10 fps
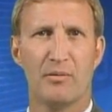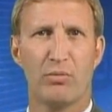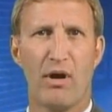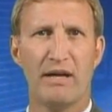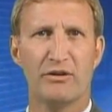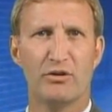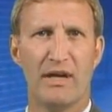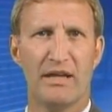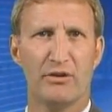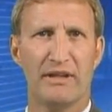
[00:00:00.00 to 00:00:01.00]
Prior to
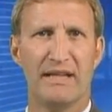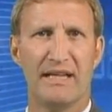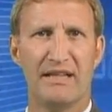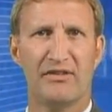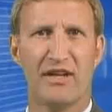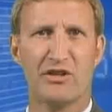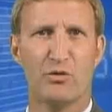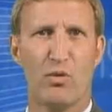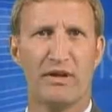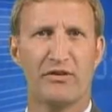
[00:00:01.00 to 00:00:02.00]
entering any
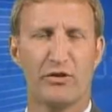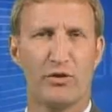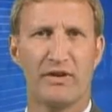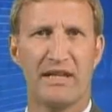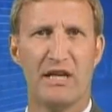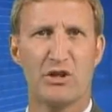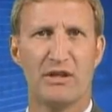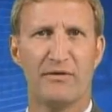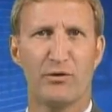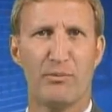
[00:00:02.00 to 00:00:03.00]
Section 1
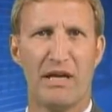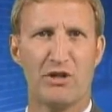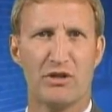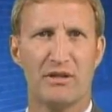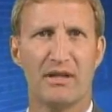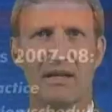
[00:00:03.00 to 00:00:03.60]
certification information,